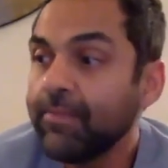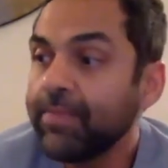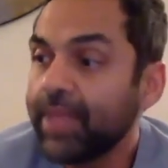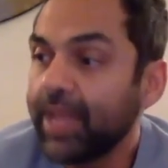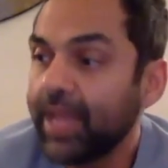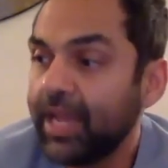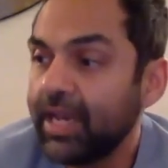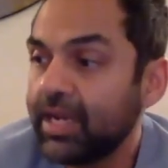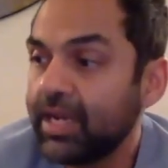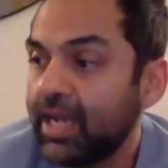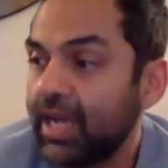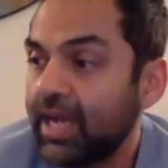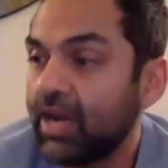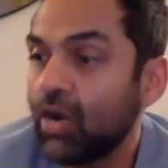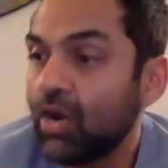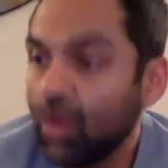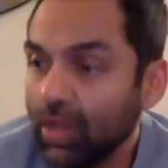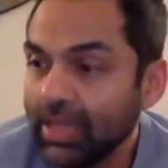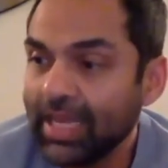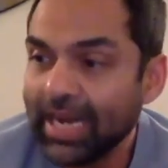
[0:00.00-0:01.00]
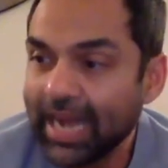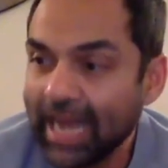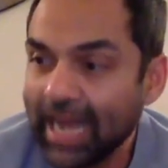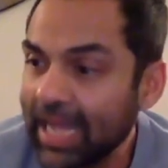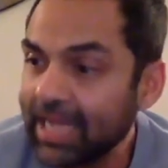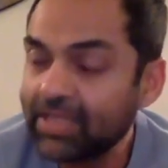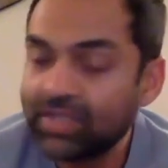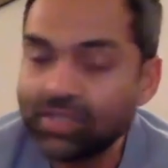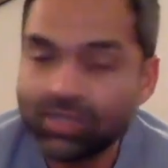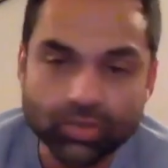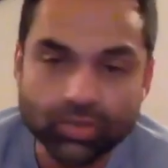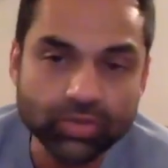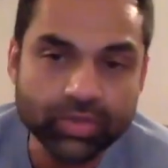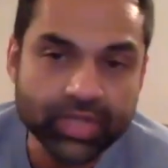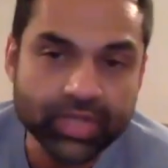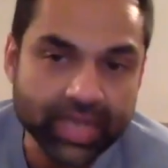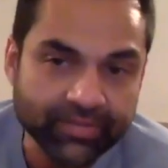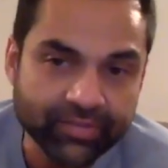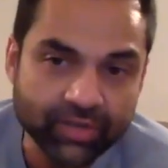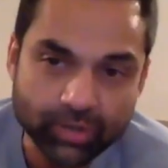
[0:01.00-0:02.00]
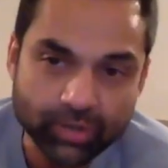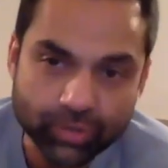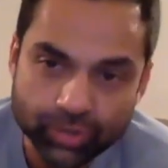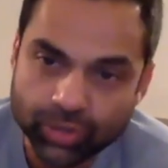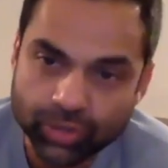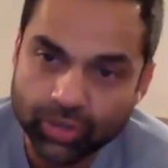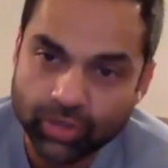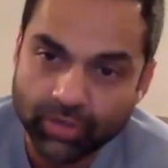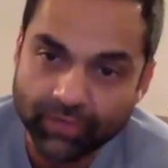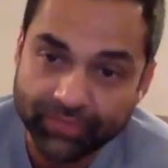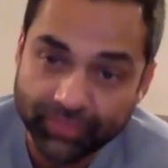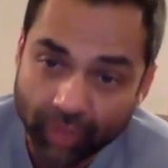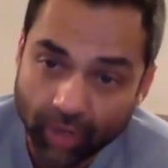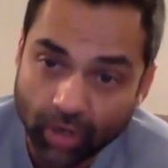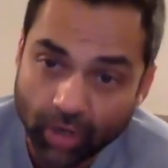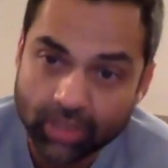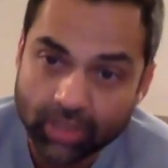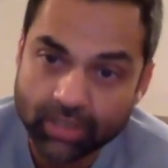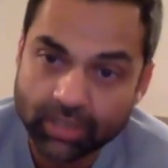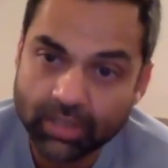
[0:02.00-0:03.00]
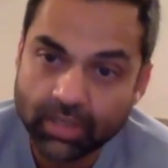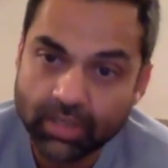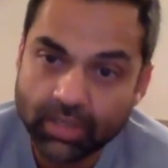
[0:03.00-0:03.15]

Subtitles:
And all that adds to the evolution of thought,